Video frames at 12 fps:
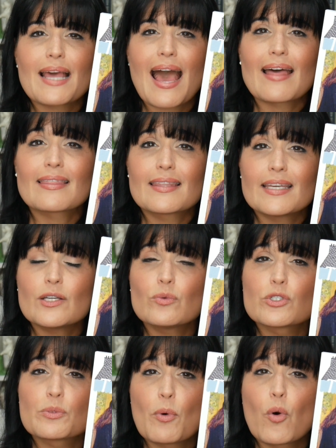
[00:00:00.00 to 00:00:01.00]
I think,
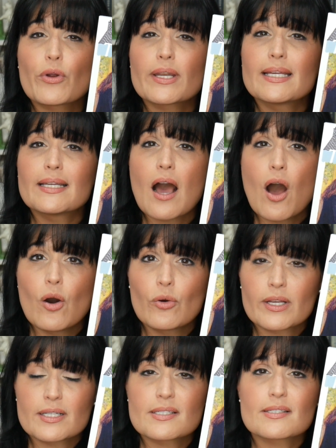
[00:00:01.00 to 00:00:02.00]
was born in
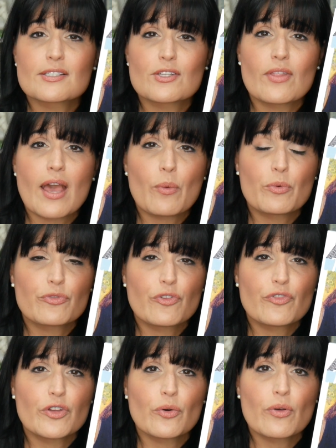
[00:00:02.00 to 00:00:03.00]
August, so that would
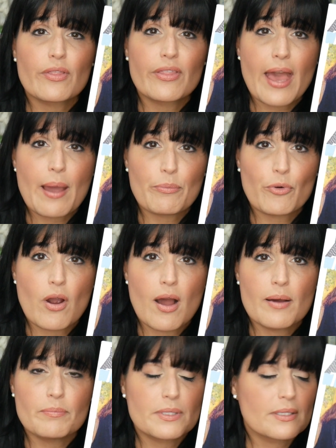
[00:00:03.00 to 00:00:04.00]
fulfill that
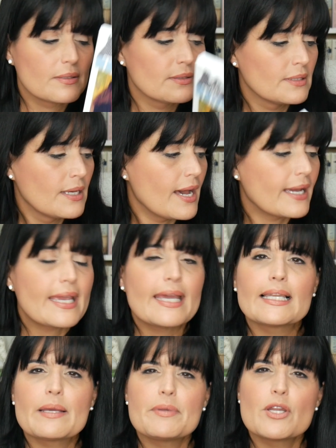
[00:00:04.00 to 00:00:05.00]
prompt.
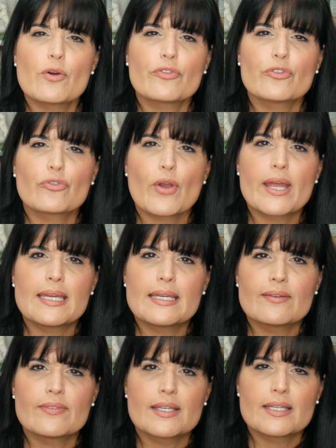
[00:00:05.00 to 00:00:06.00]
Again, let me know if you've read
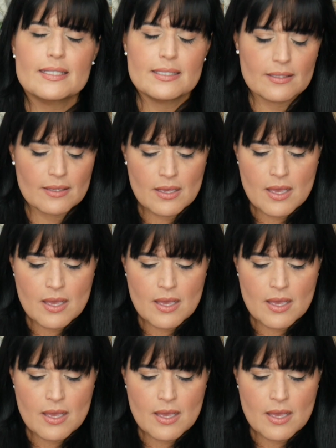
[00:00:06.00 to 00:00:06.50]
any of these.